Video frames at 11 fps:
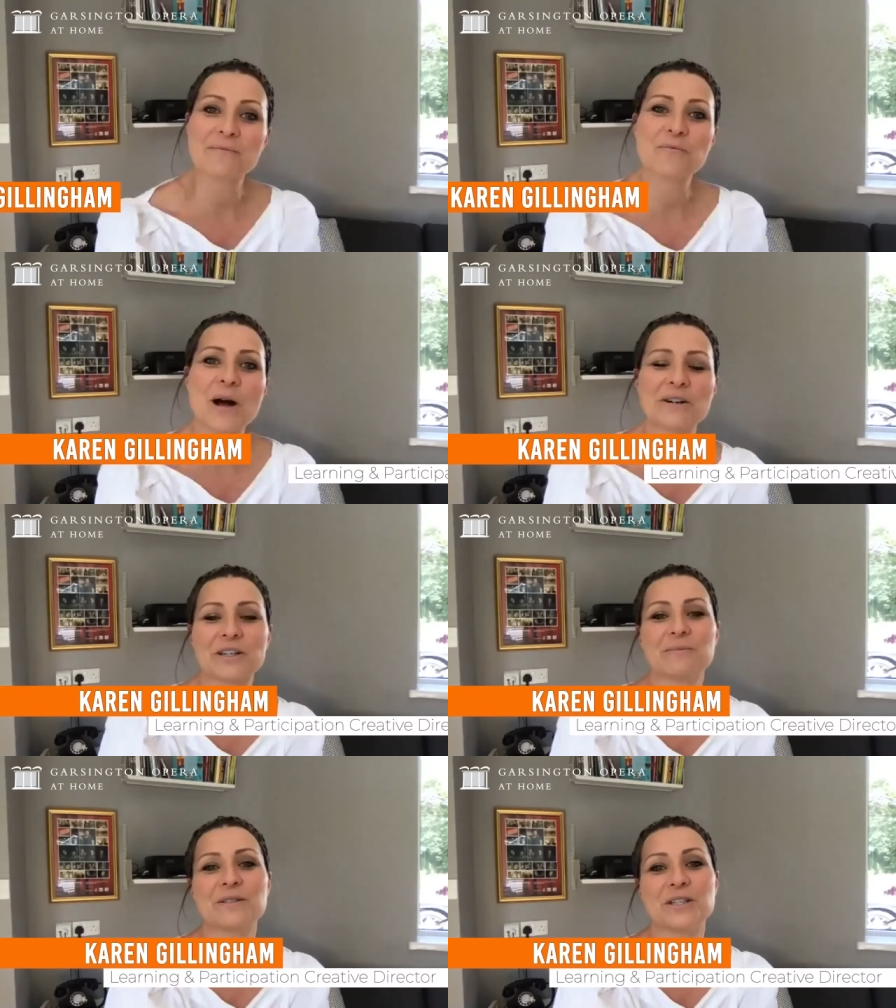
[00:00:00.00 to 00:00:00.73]

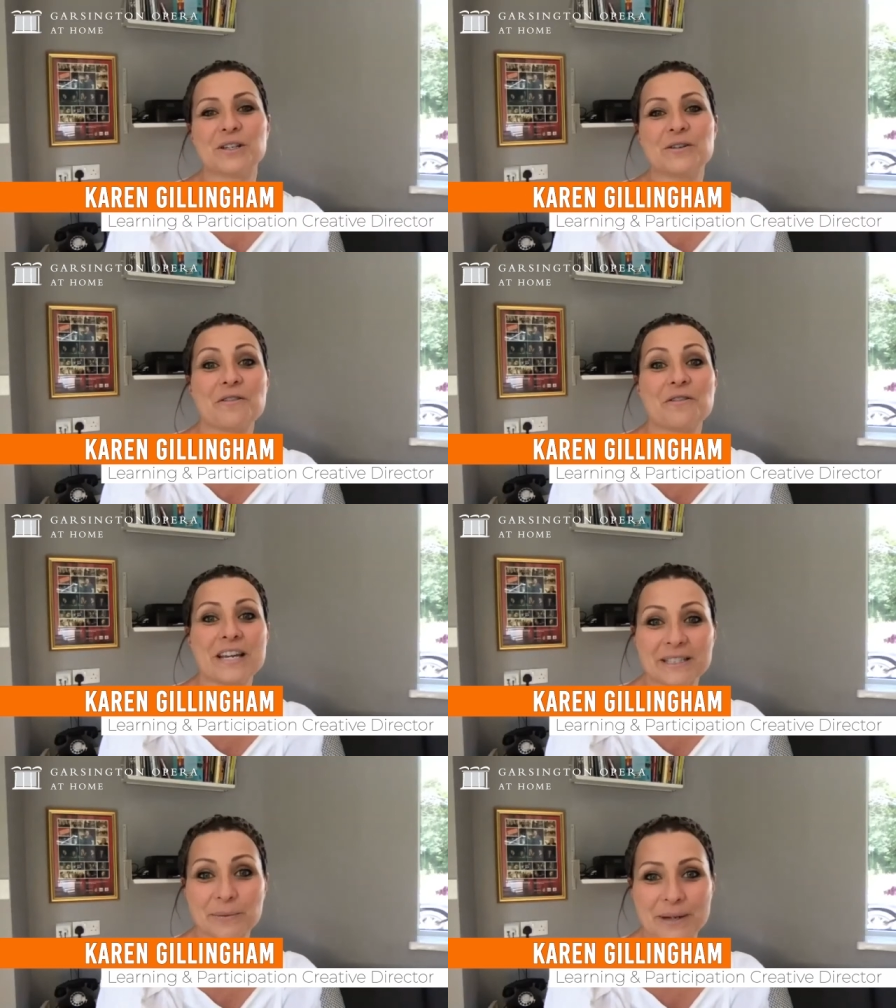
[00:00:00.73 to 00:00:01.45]
Welcome to
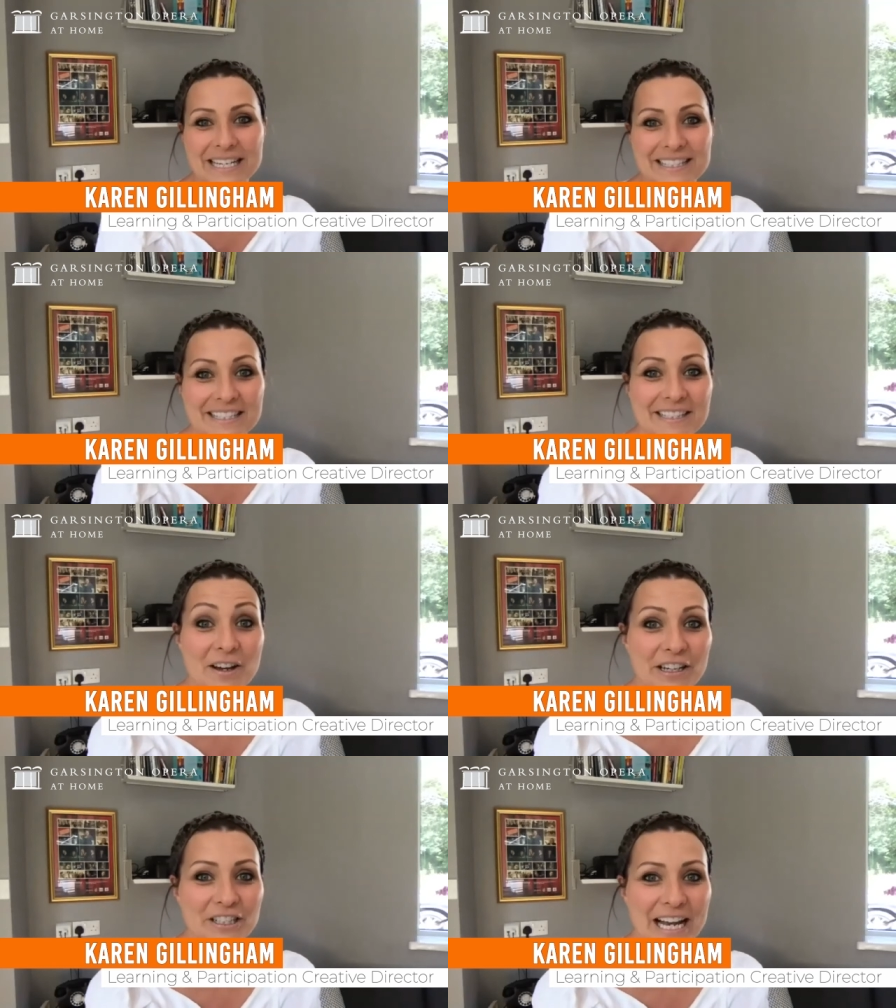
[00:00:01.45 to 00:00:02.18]
this week's
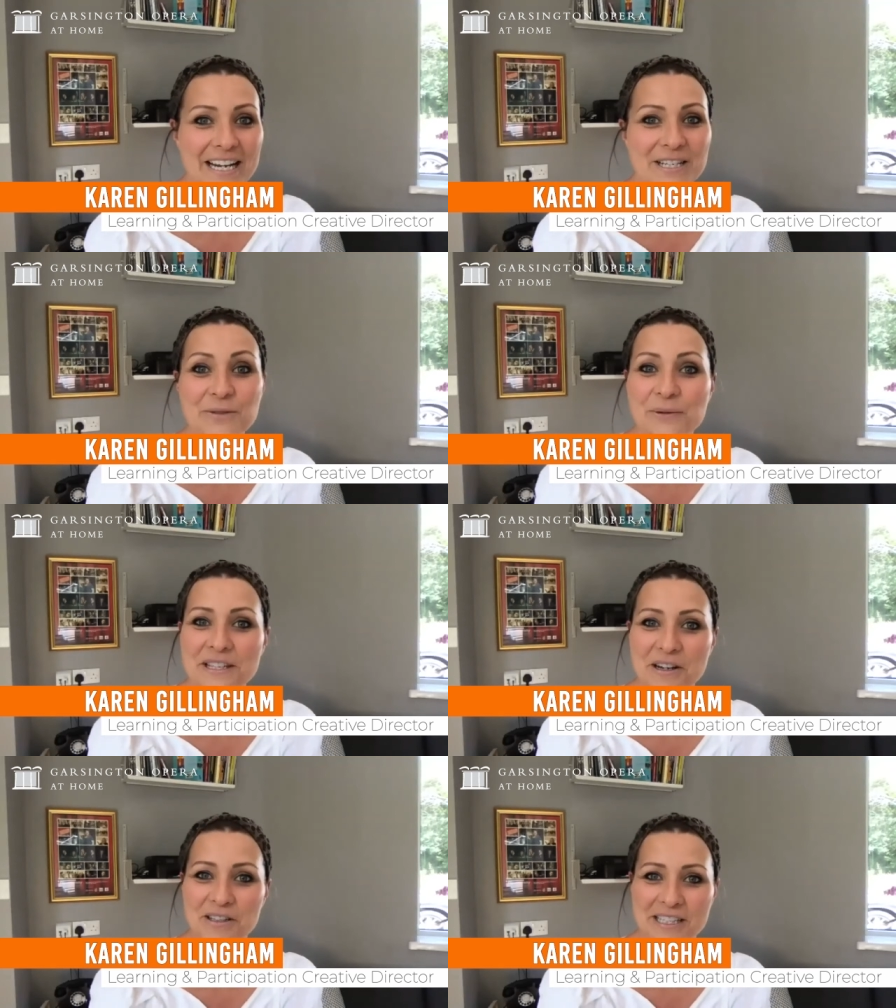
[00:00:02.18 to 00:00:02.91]
Design Challenge with
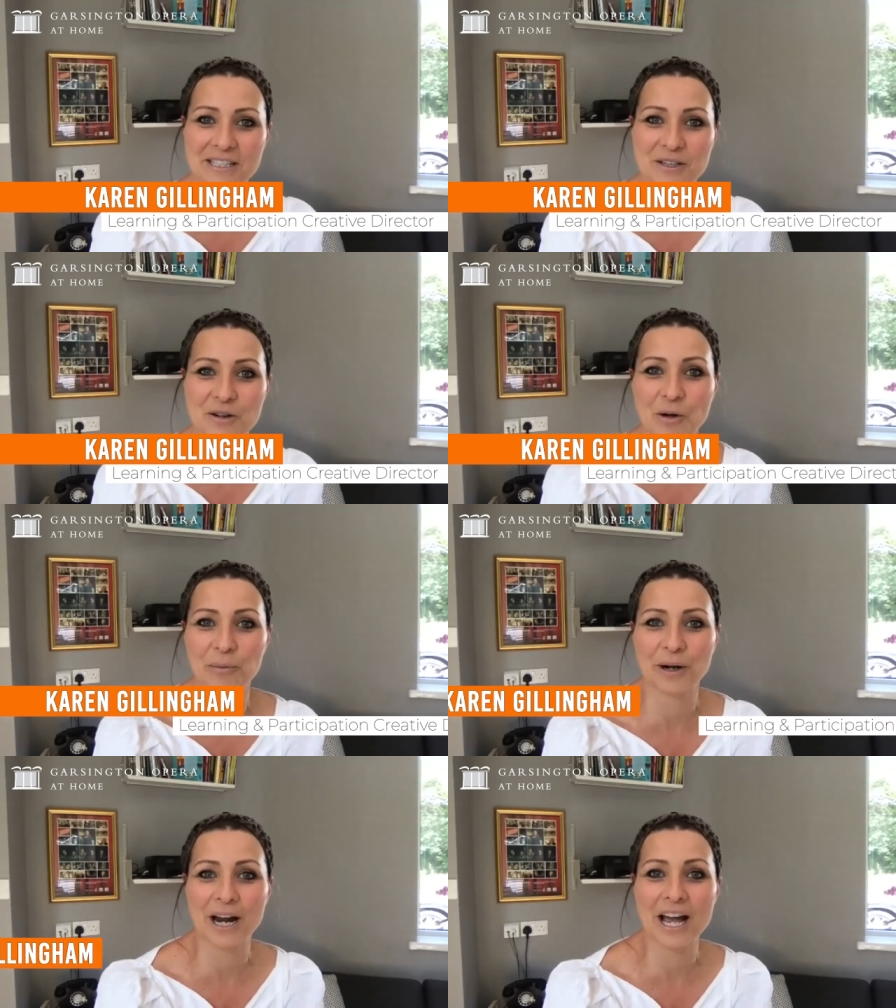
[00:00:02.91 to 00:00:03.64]
Garsington
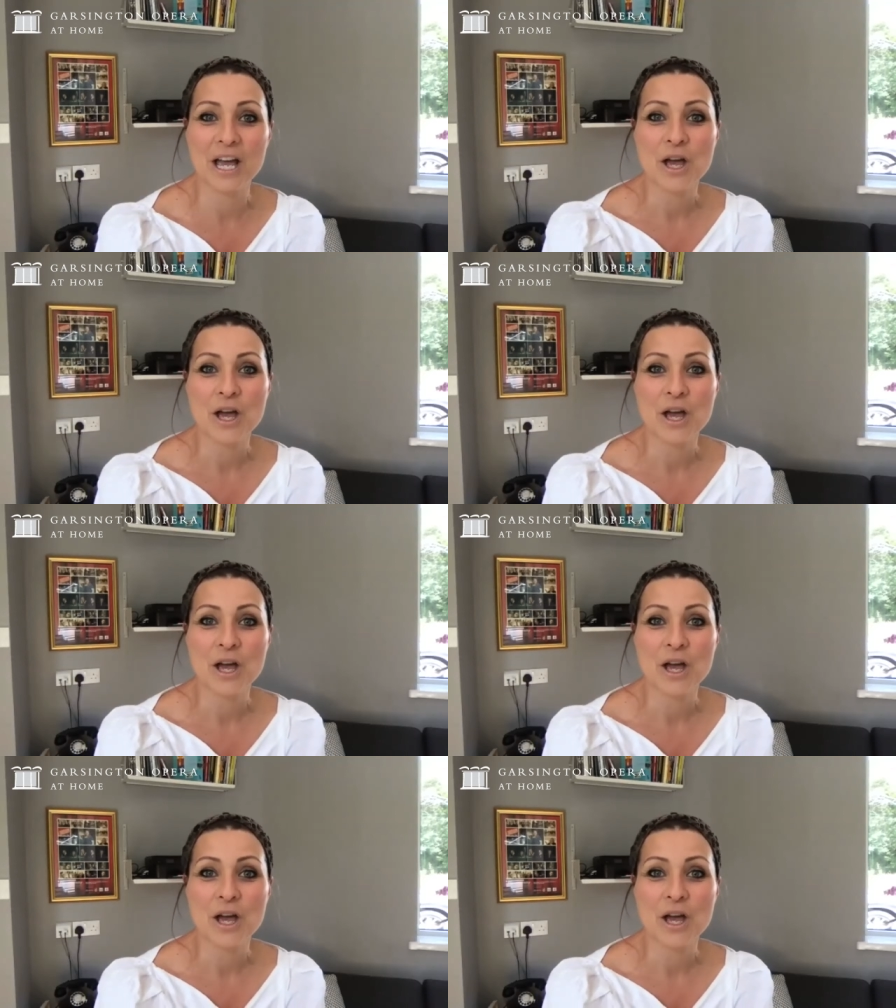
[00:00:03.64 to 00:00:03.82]
Opera.